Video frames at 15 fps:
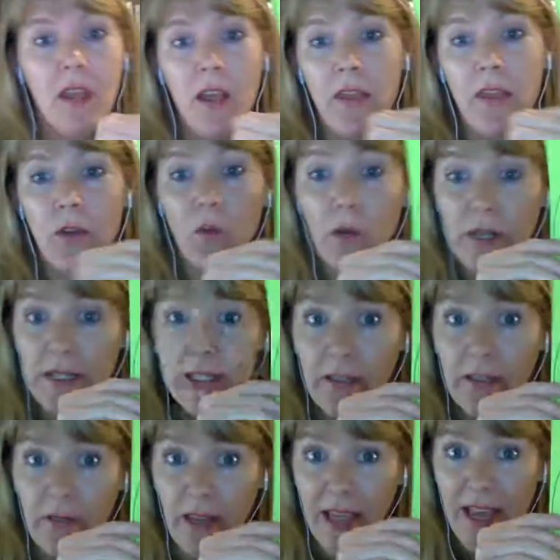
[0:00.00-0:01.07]
their word
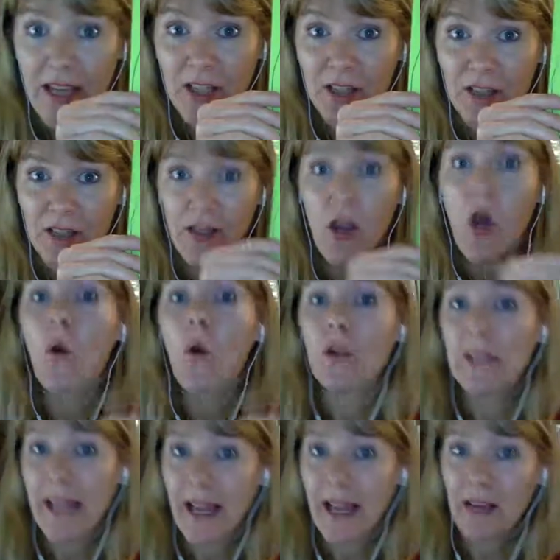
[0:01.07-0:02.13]
identification or
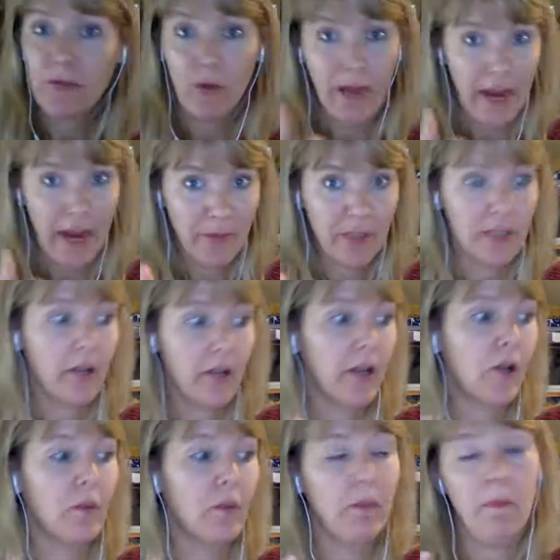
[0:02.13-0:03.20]
lack of vocabulary
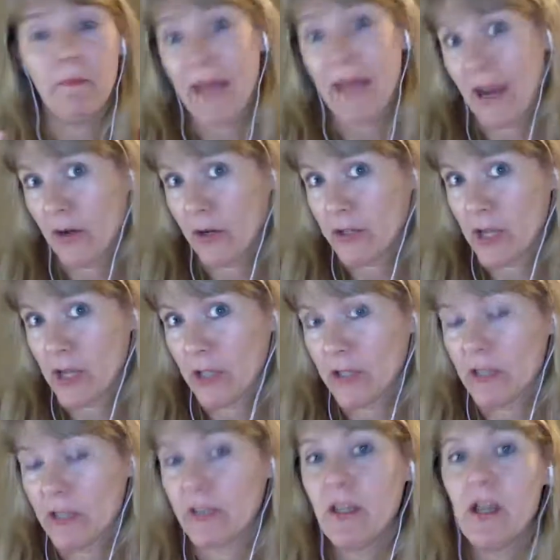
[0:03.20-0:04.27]
or background
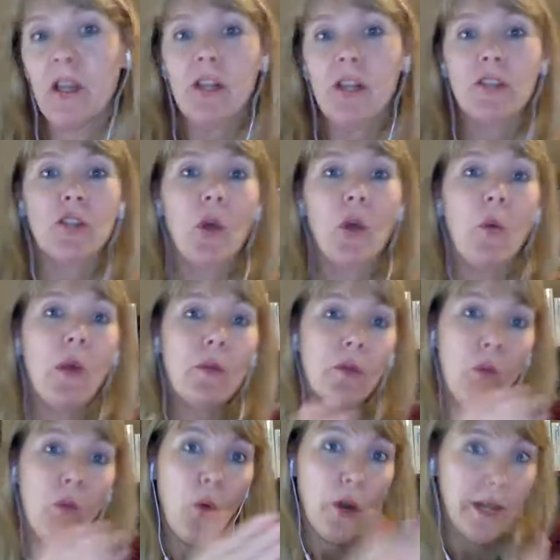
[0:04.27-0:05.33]
knowledge. So when
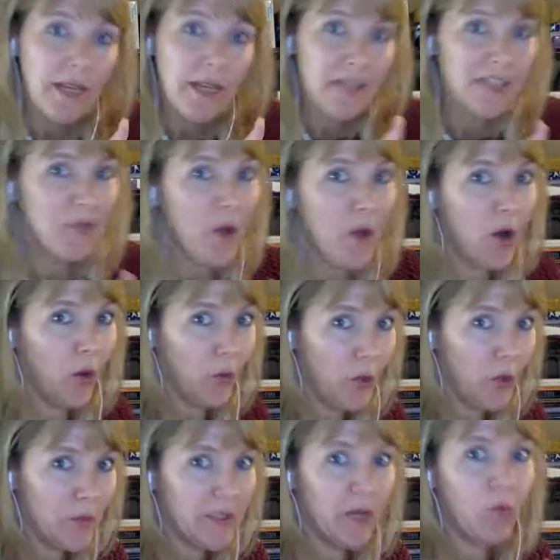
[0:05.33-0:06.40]
we're working in small
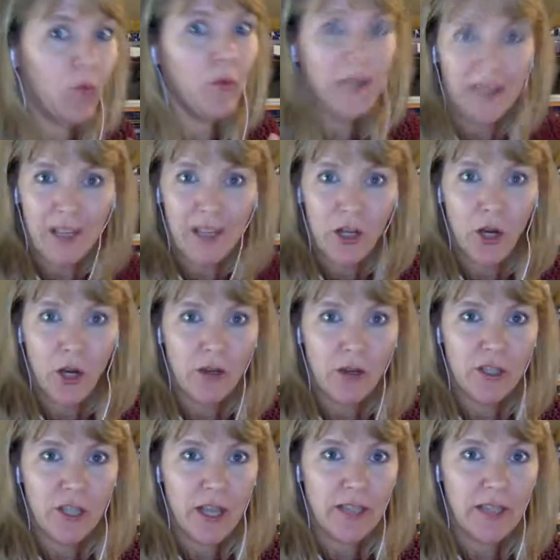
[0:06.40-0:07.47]
groups, I really
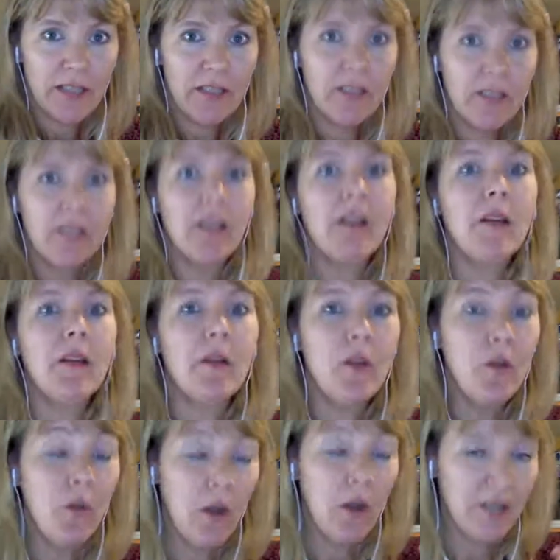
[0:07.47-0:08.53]
encourage us
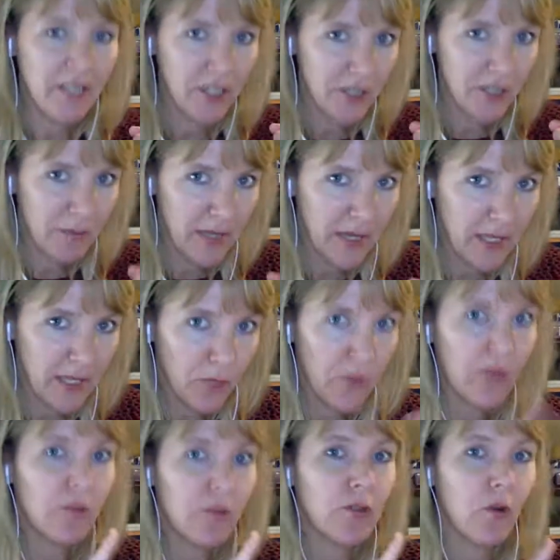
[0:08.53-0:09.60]
who are teaching beginning
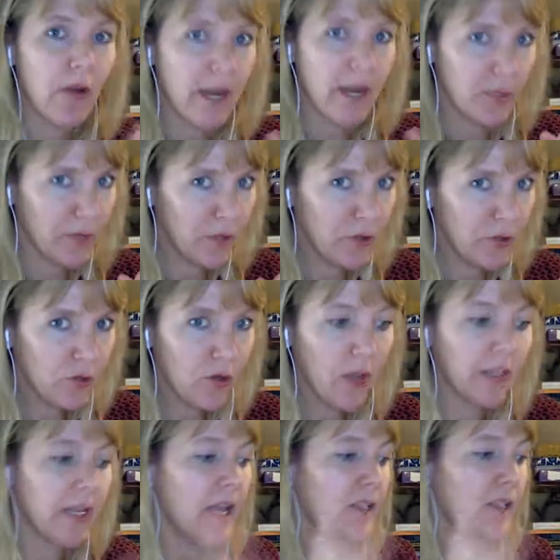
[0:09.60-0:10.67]
readers or anyone who's
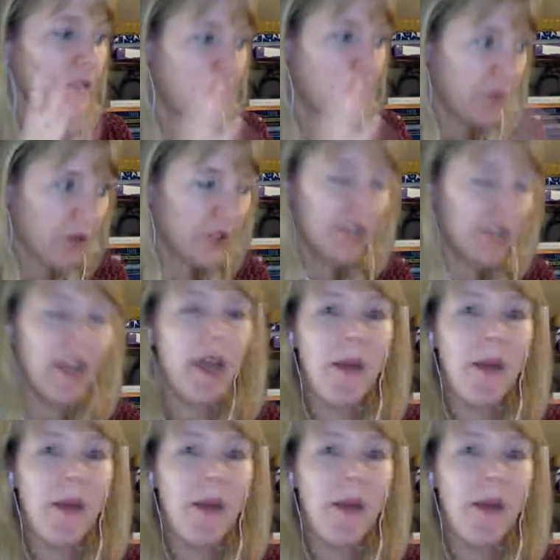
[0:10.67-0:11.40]
struggling to first